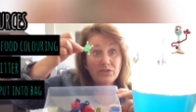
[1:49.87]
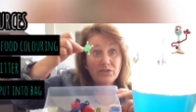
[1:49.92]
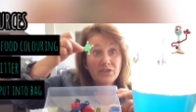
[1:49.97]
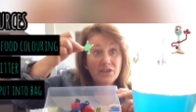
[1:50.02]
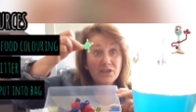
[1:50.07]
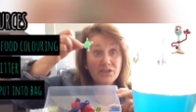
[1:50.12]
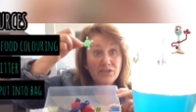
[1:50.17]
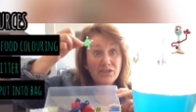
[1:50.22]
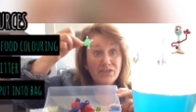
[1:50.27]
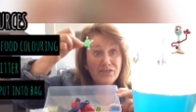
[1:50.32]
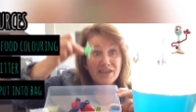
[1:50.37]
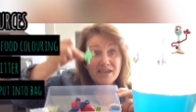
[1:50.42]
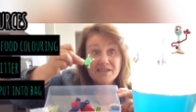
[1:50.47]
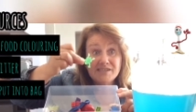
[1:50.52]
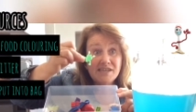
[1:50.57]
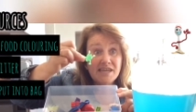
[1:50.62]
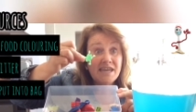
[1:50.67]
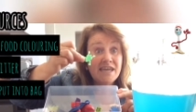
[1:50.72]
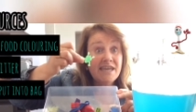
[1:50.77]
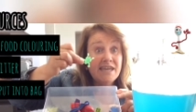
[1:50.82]
the
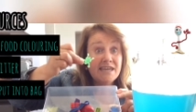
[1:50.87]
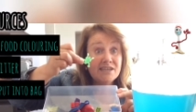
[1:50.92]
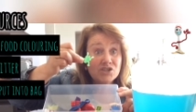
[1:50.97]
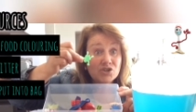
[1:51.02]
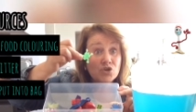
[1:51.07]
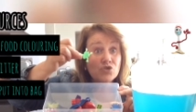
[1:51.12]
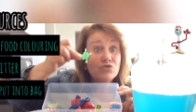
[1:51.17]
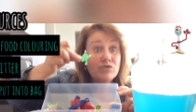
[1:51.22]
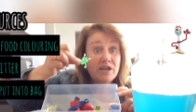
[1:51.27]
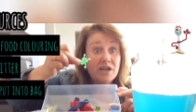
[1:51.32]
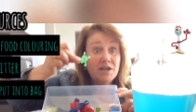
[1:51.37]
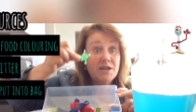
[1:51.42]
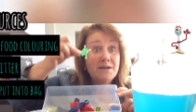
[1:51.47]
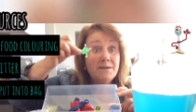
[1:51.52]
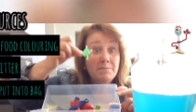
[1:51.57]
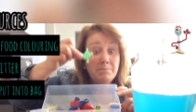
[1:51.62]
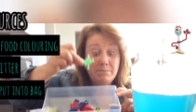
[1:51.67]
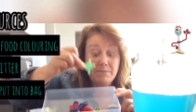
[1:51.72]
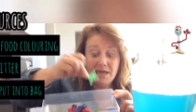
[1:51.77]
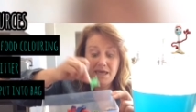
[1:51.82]
things that he has created
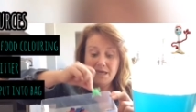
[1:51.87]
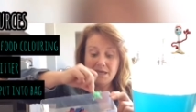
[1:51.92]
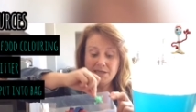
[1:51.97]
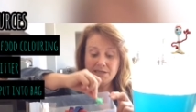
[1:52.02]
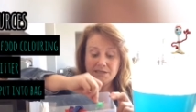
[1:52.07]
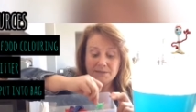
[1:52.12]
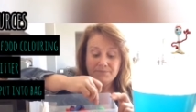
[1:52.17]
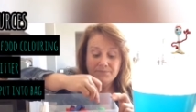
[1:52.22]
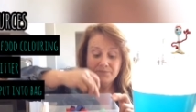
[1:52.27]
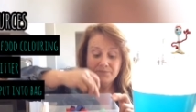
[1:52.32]
and made.